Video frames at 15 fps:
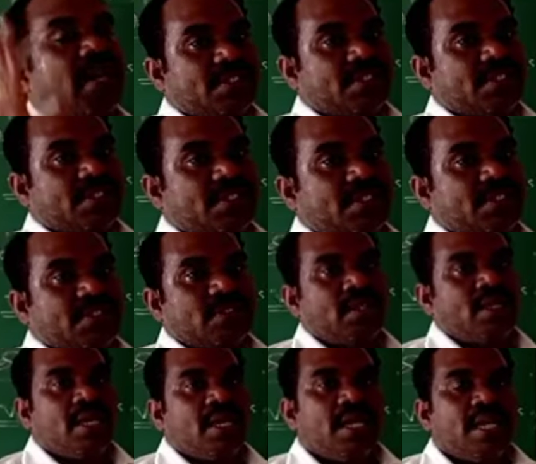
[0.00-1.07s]
villus.
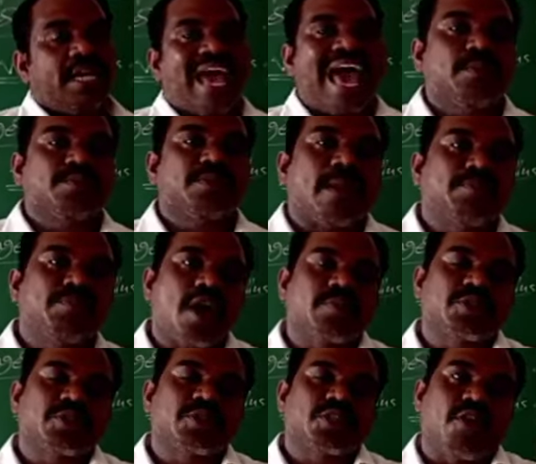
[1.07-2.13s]
It helps
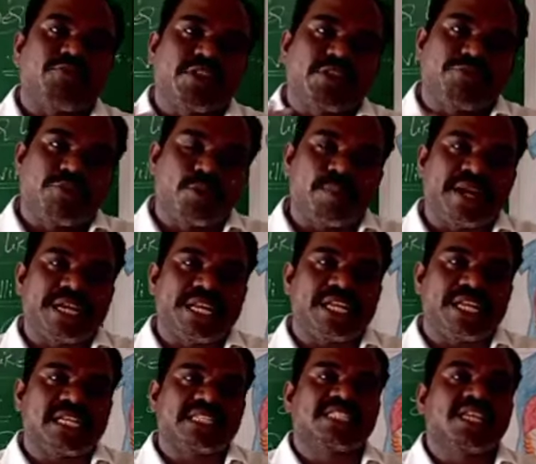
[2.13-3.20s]
absorption of the food
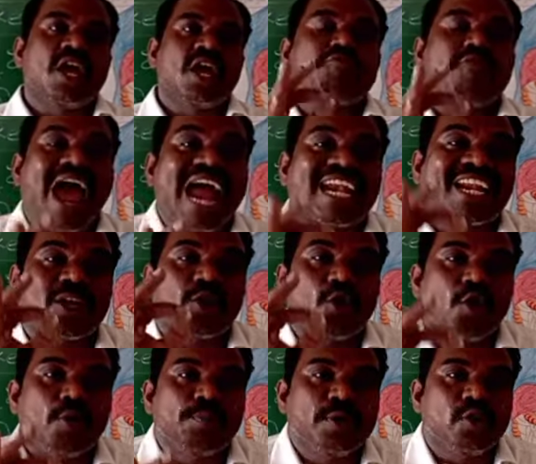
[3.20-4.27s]
materials. Fat
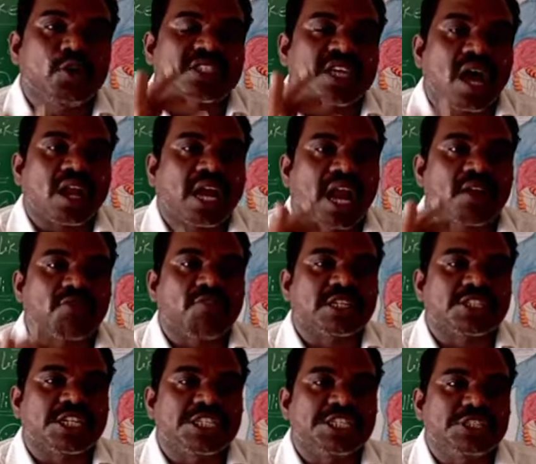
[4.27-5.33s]
globules are
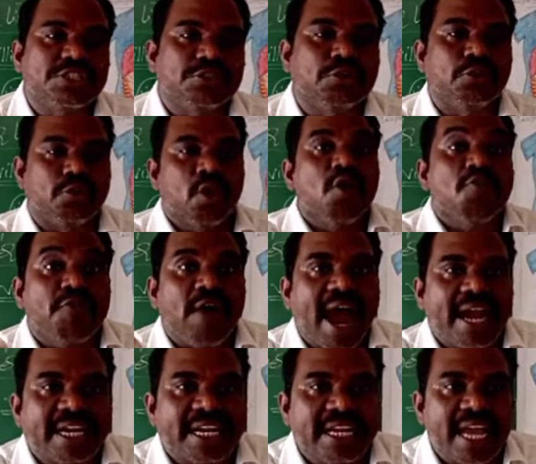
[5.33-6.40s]
converted into
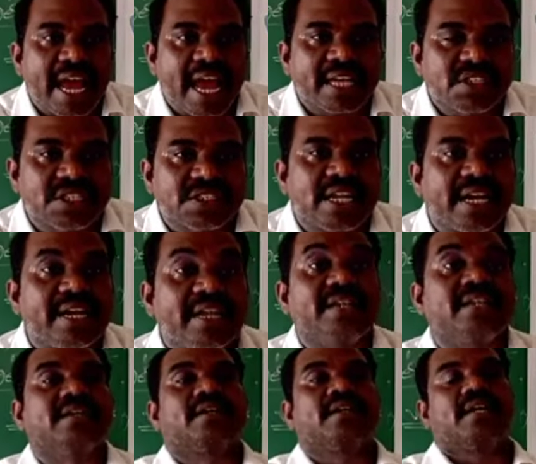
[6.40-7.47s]
fatty acids and
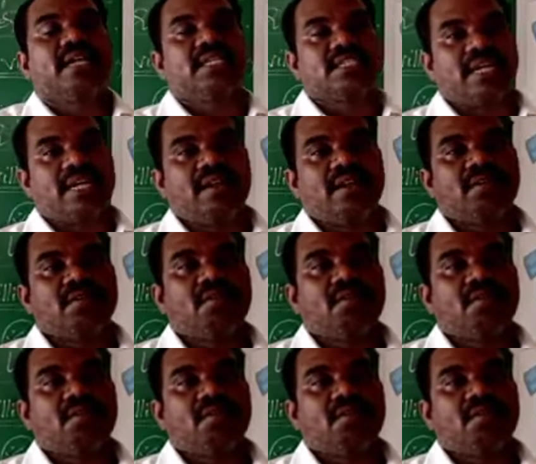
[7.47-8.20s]
glycerin.